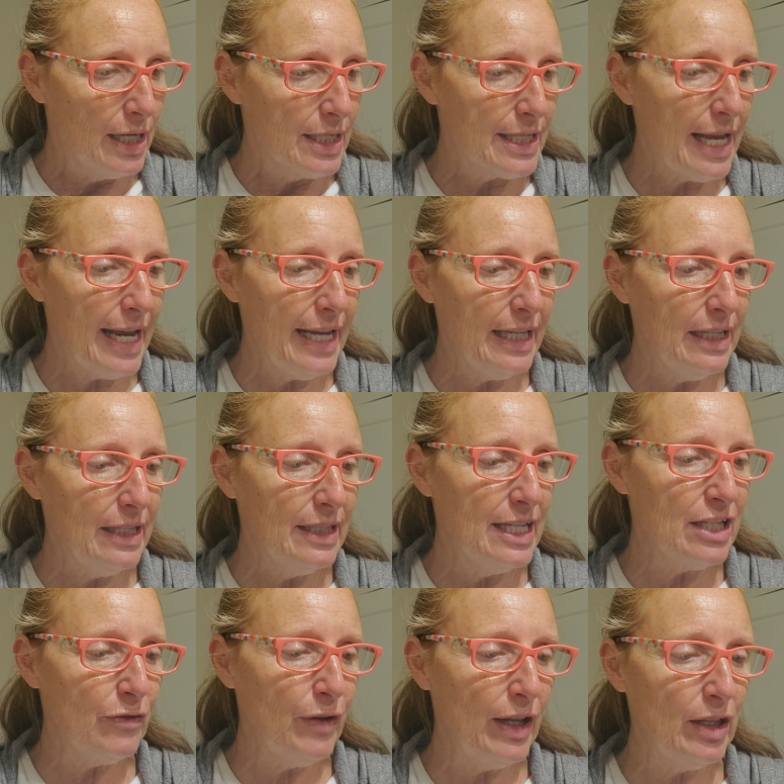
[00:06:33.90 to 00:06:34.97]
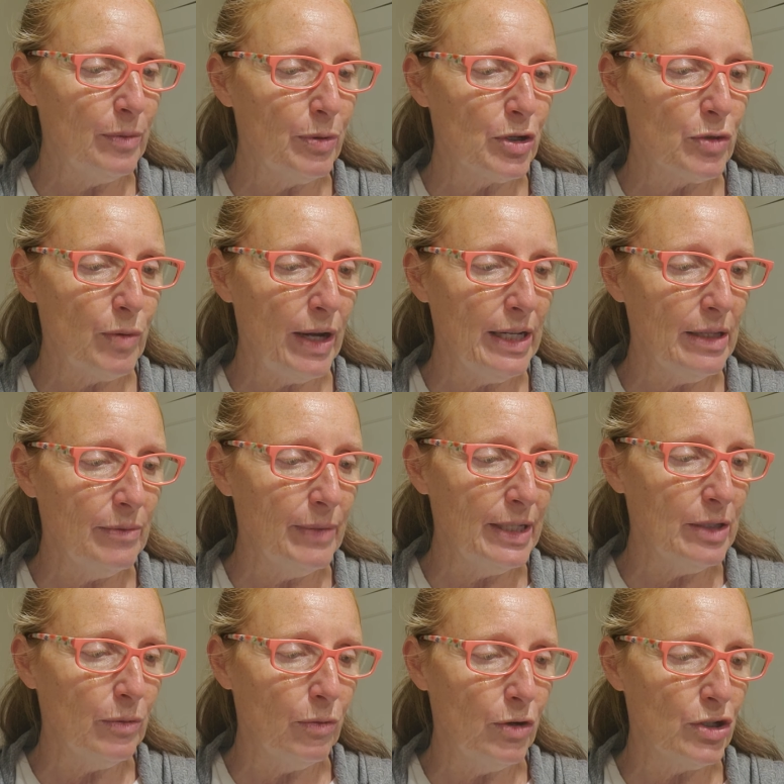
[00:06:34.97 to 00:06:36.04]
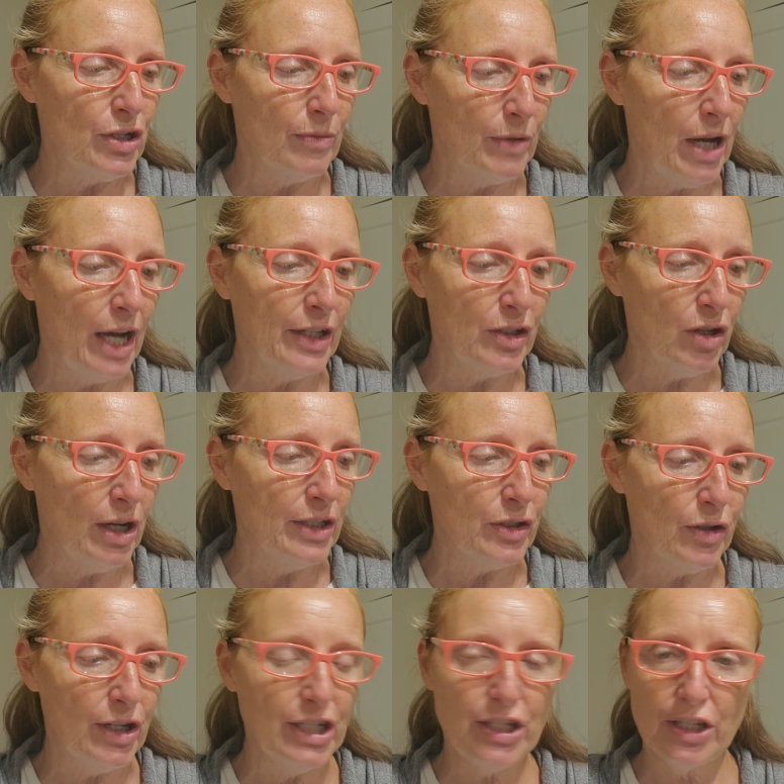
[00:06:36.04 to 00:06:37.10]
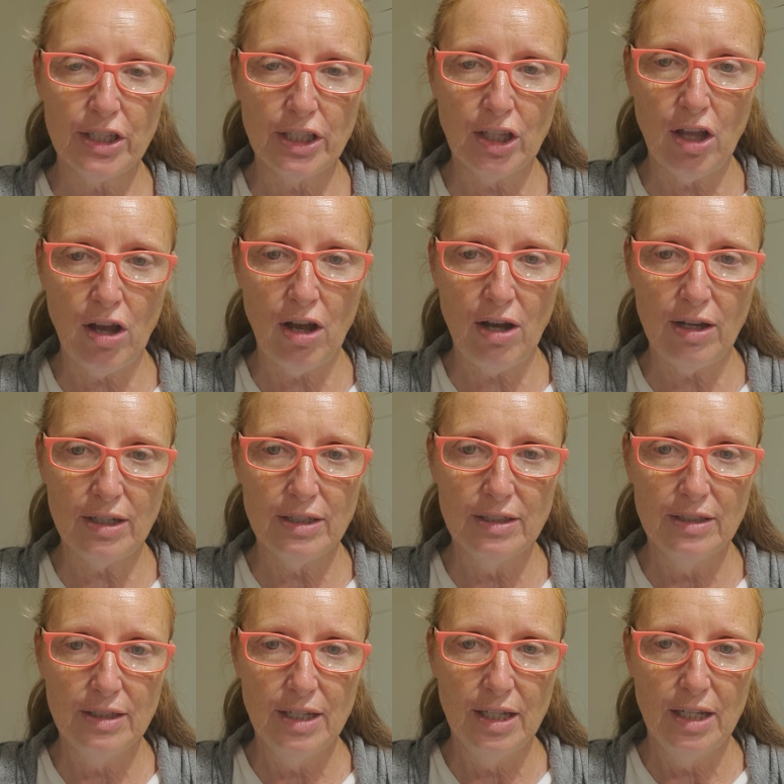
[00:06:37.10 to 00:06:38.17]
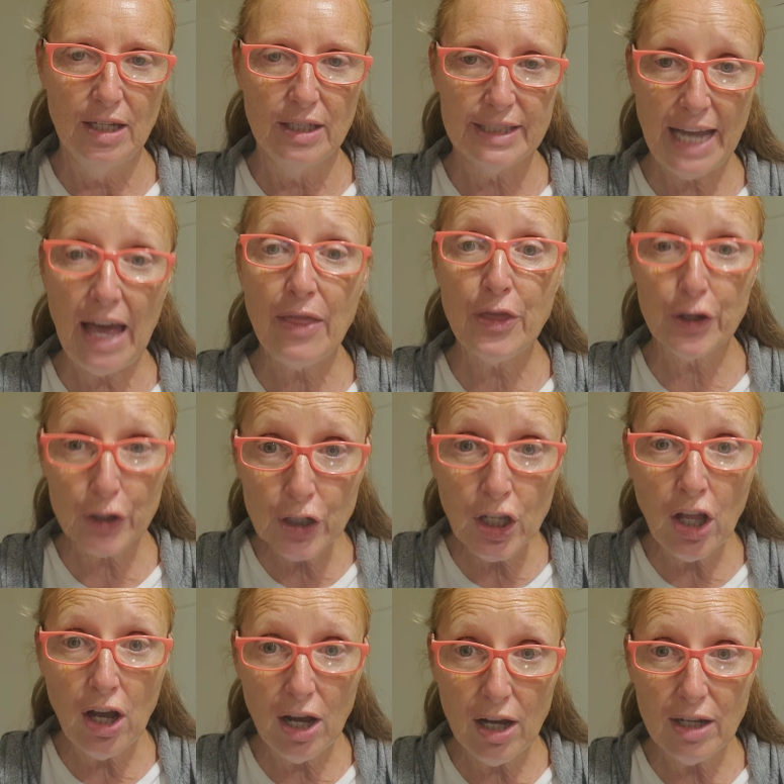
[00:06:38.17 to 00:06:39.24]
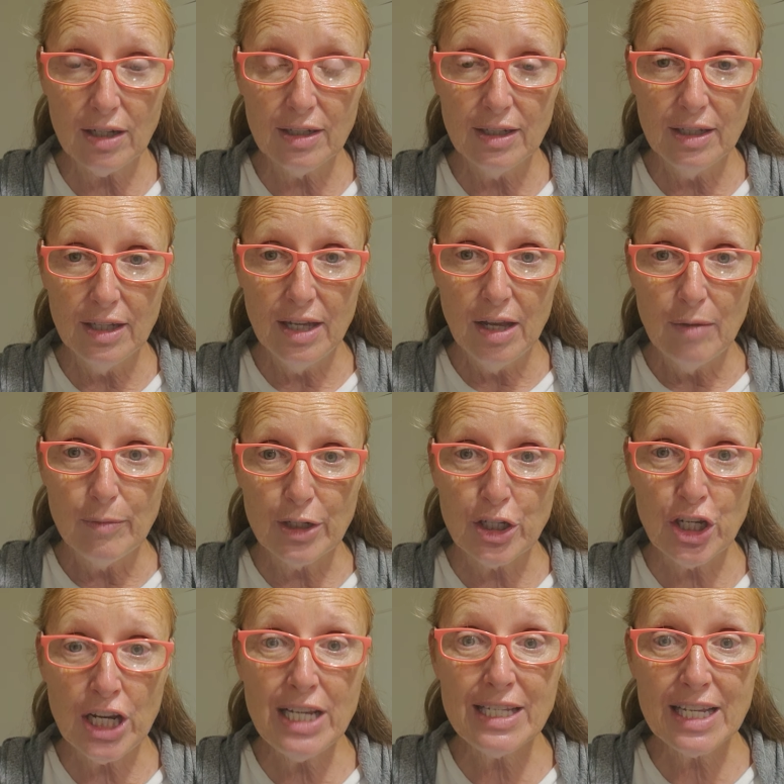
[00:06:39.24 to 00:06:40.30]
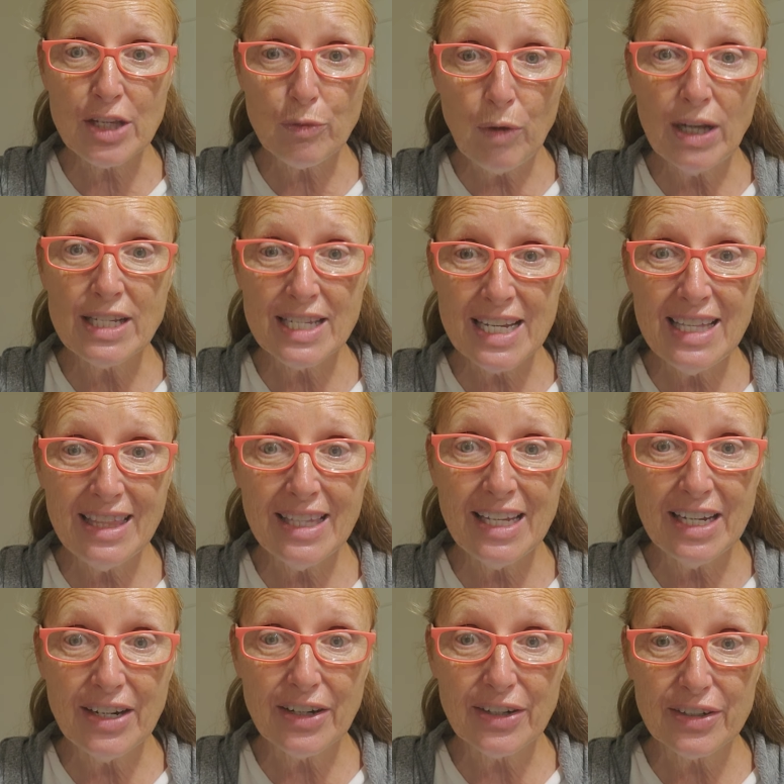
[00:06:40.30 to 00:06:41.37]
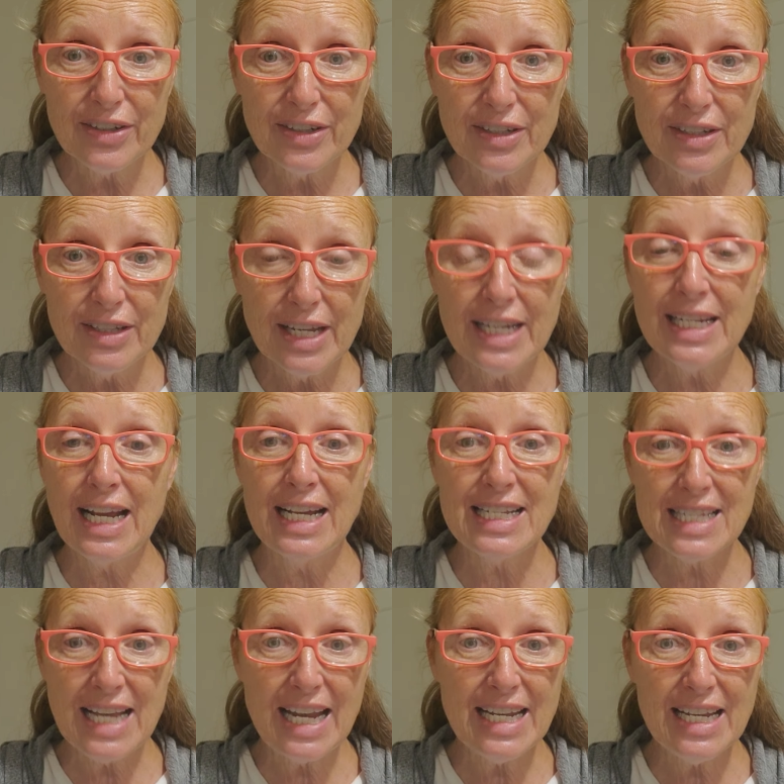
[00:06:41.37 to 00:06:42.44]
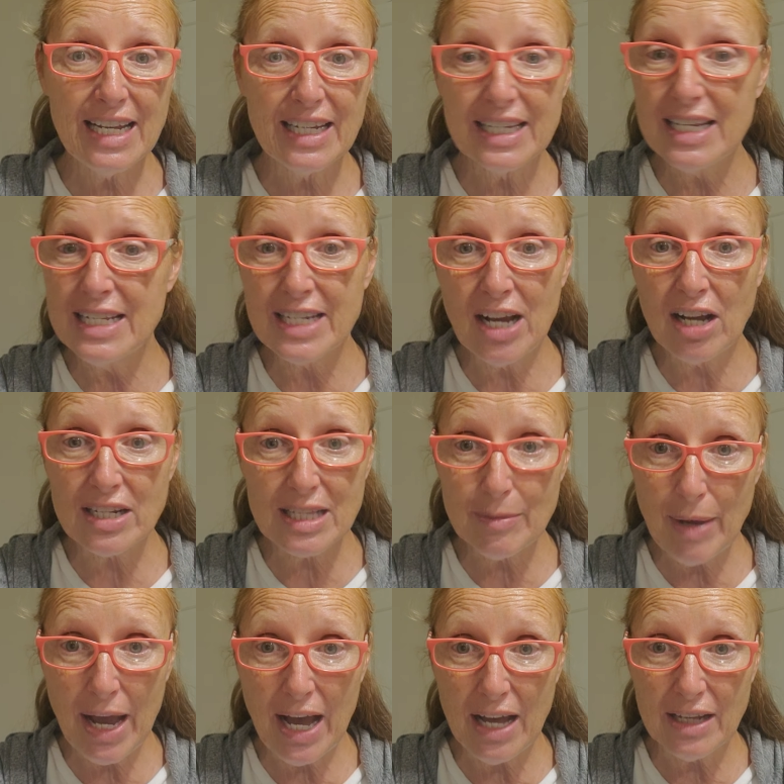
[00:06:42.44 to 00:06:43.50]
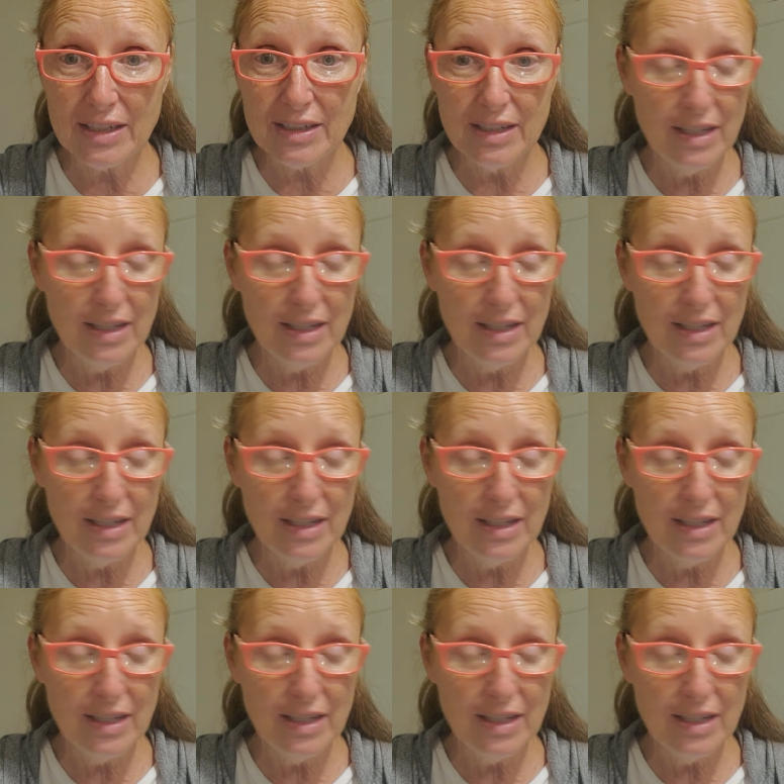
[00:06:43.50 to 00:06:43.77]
Saying, this fellow persuaded men to worship God contrary to the law. Yeah, their law. But Jesus was in there. In Isaiah, he talks about